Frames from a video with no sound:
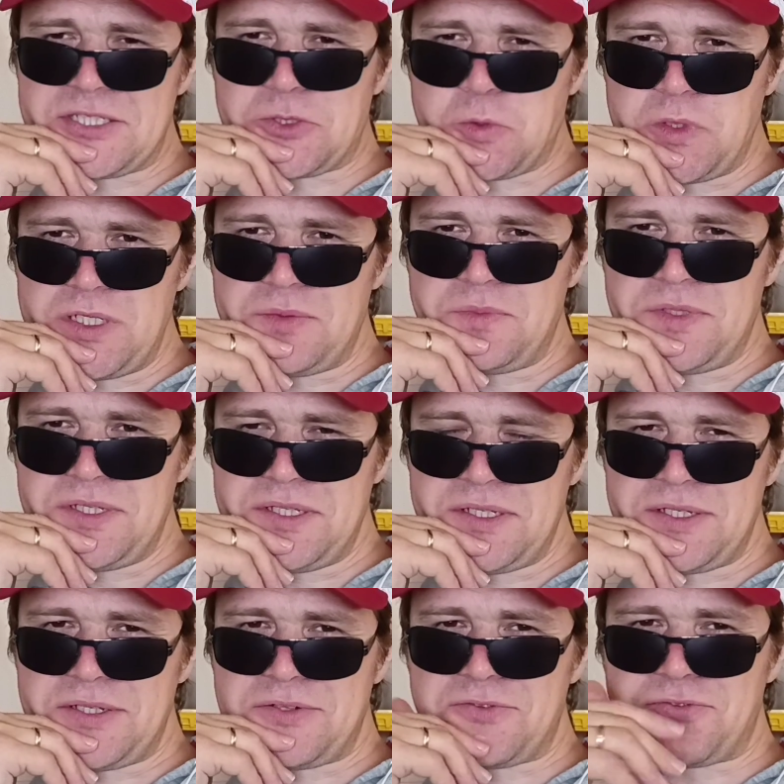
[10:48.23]
it will
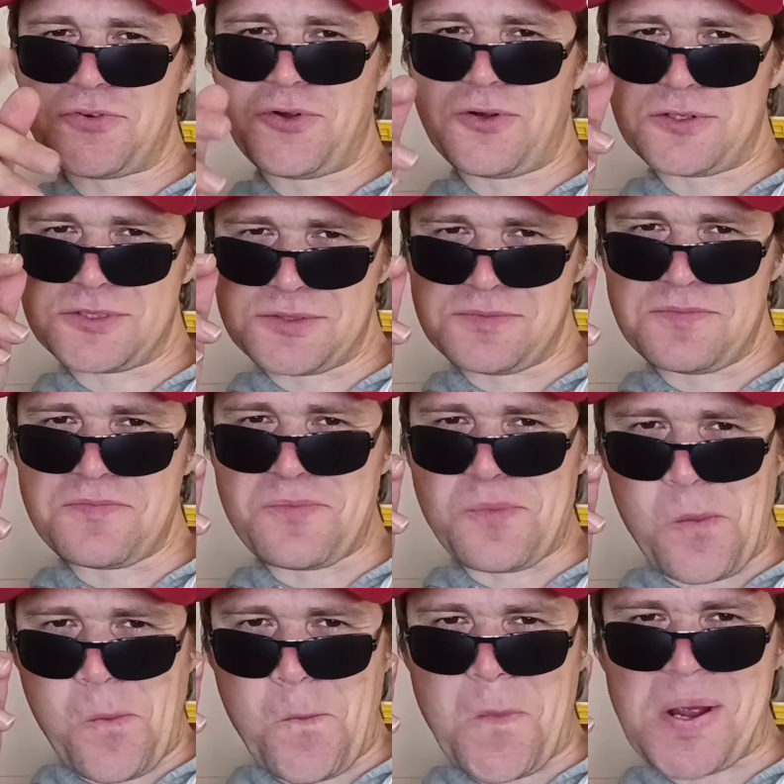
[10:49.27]
be Ford
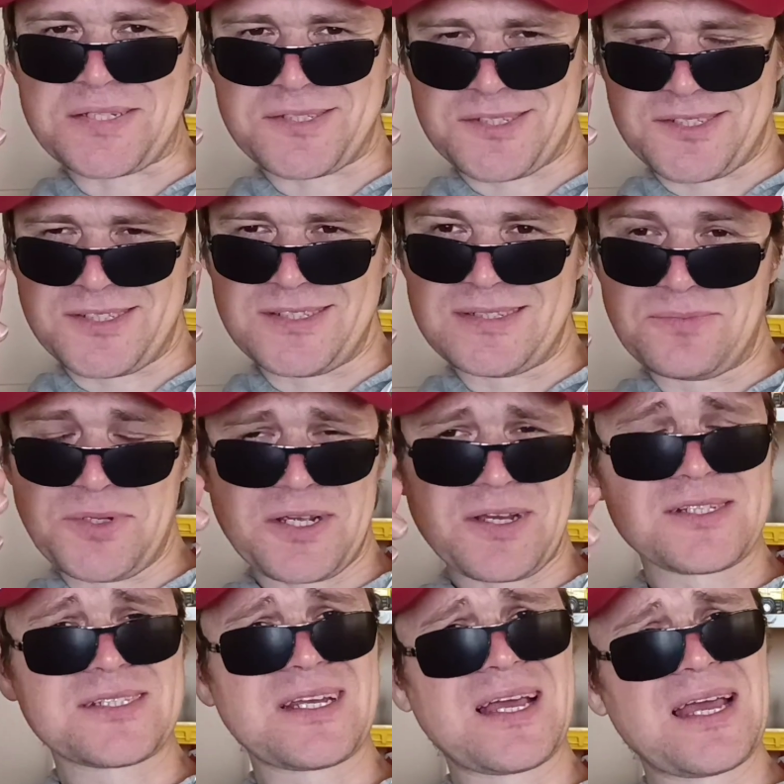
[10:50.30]
Mustang
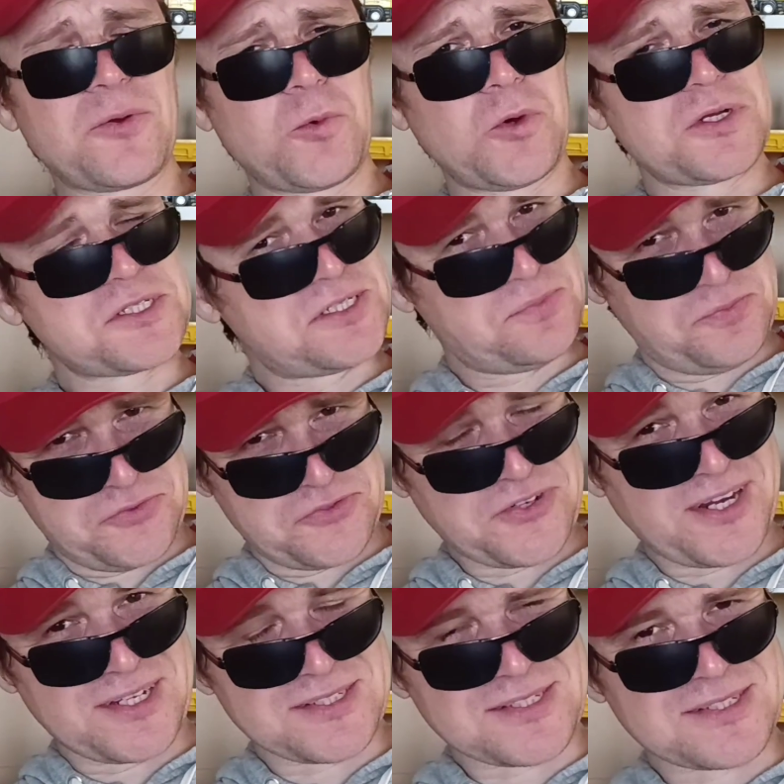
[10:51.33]
because I was
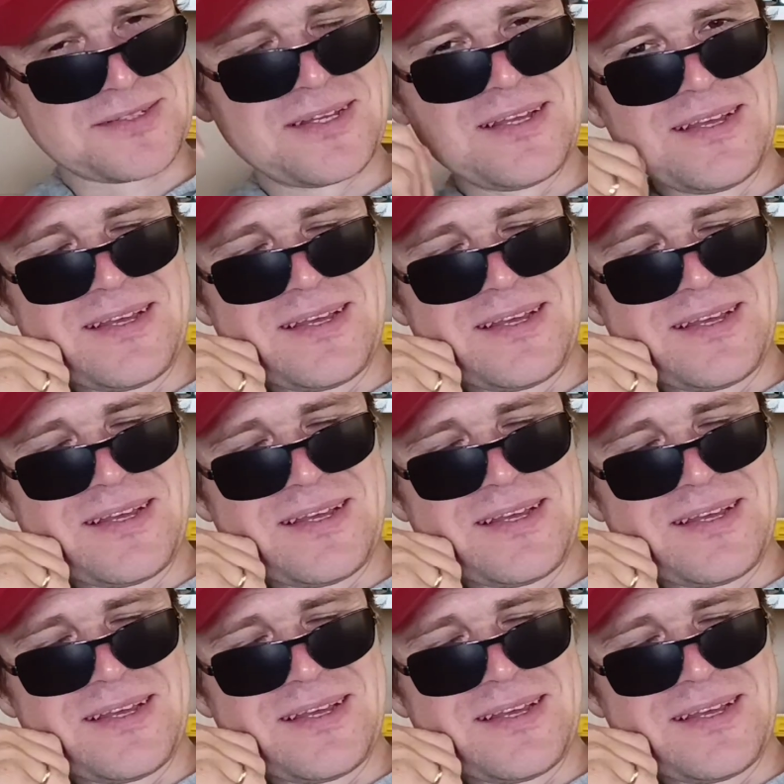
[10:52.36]
impressed